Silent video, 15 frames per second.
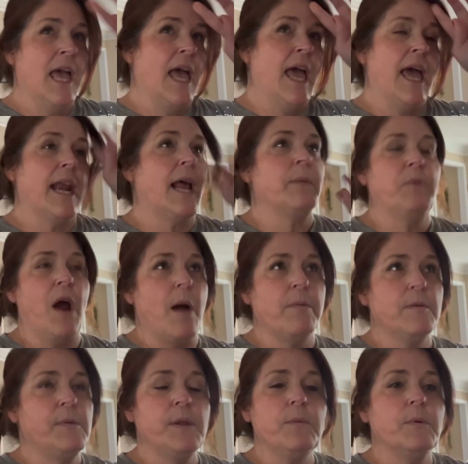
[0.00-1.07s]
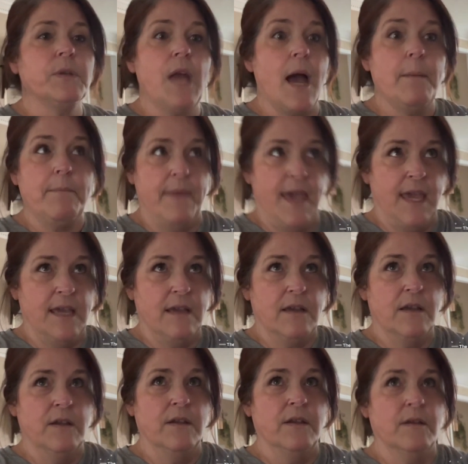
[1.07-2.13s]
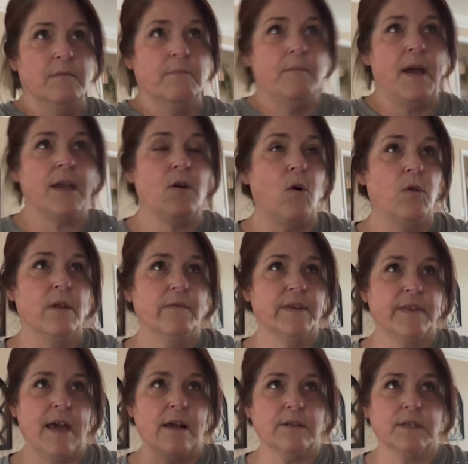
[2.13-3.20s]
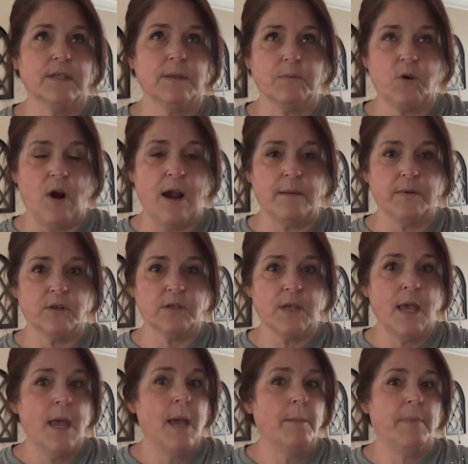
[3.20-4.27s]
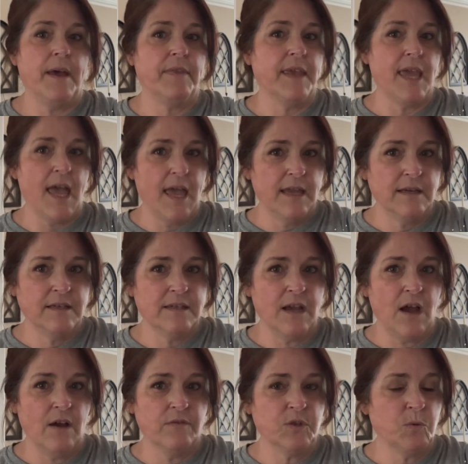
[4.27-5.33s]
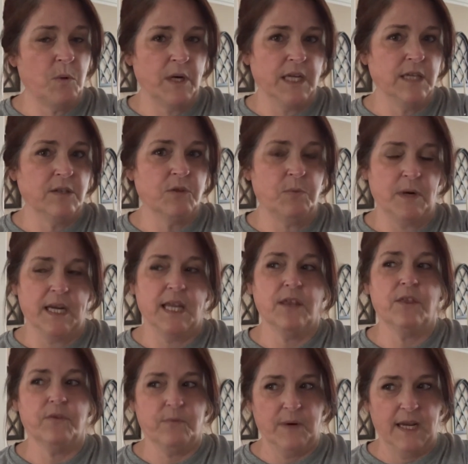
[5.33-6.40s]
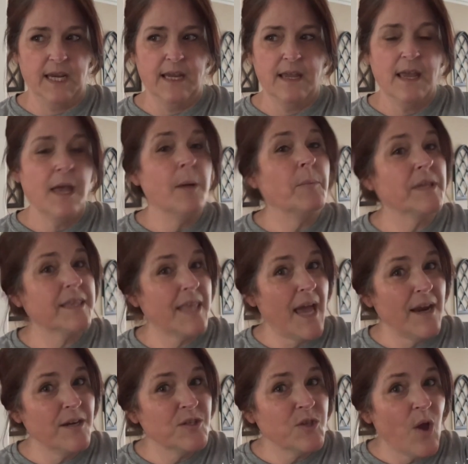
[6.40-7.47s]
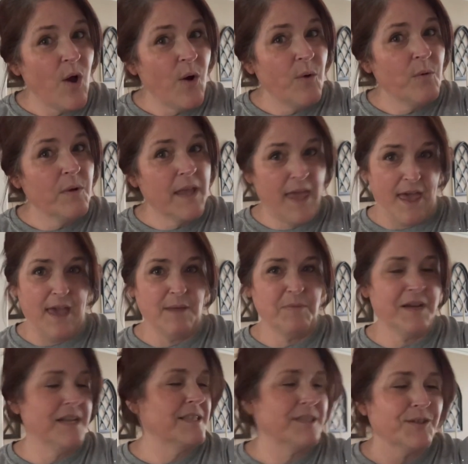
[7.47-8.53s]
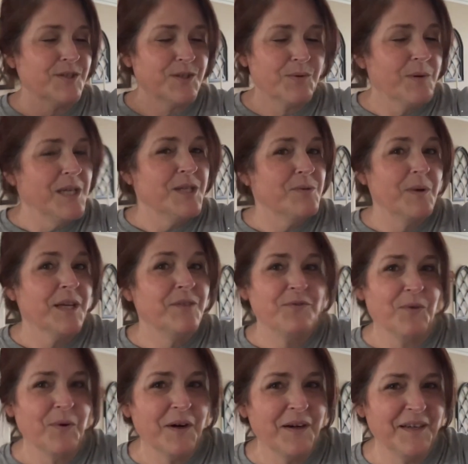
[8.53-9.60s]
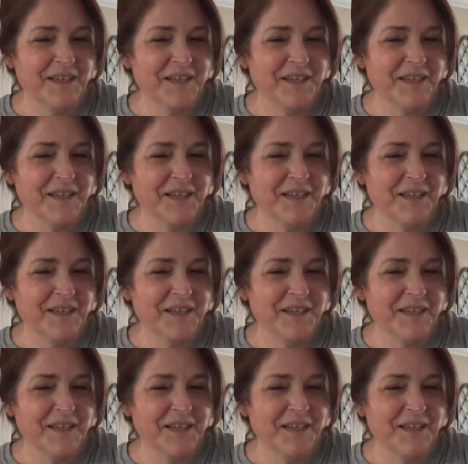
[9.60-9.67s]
And I probably will not make my goal of 1,000 subscribers by the end of 2023. But that is okay because there's 2024.